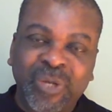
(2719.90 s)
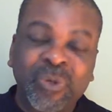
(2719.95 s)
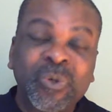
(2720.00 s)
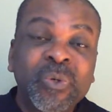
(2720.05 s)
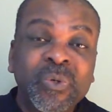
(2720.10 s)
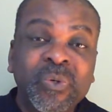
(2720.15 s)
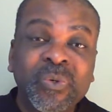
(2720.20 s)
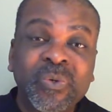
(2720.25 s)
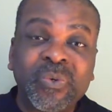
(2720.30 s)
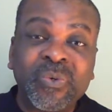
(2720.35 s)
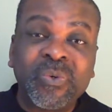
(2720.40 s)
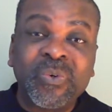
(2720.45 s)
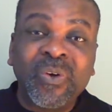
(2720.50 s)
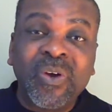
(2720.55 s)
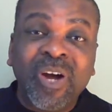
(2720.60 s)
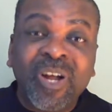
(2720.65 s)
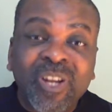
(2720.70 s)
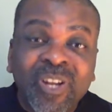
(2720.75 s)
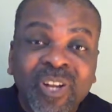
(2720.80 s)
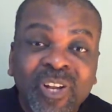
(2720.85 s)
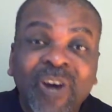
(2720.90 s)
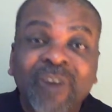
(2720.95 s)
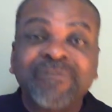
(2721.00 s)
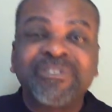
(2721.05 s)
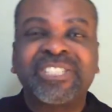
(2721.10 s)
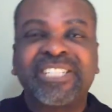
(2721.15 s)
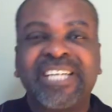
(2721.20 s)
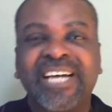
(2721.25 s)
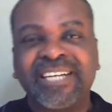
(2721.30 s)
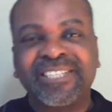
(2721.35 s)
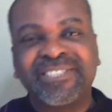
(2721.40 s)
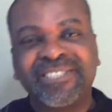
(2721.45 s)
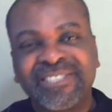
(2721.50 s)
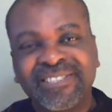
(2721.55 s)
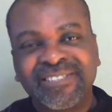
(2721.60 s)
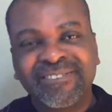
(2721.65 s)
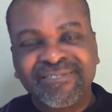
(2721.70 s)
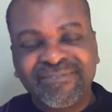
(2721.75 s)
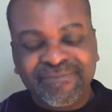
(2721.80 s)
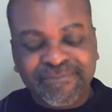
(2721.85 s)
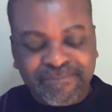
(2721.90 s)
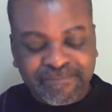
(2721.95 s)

who loves us?